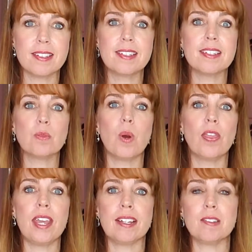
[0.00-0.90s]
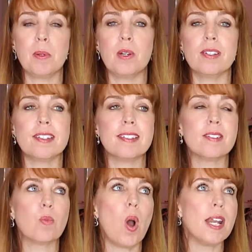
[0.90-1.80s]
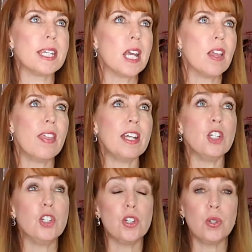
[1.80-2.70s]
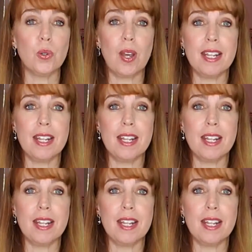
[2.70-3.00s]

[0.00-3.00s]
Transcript: This is what they experience. This is what they do.